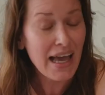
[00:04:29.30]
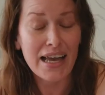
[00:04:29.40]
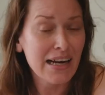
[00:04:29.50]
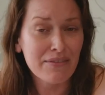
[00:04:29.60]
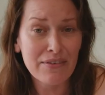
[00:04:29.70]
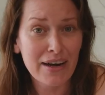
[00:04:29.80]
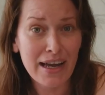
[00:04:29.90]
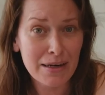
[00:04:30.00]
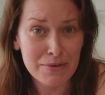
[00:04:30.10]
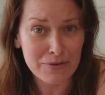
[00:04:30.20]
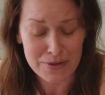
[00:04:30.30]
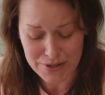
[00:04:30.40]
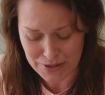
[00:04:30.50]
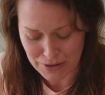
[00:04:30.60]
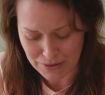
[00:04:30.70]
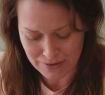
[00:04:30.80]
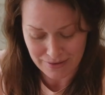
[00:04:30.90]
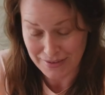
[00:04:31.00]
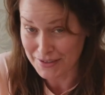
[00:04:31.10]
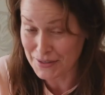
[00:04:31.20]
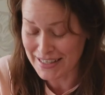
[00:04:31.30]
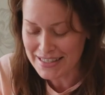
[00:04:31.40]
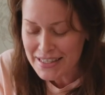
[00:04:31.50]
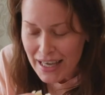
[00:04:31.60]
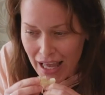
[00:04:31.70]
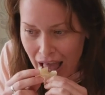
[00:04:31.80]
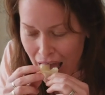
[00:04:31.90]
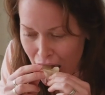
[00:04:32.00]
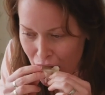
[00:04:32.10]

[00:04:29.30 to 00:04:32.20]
Yeah, and I've never had it before, so let's see.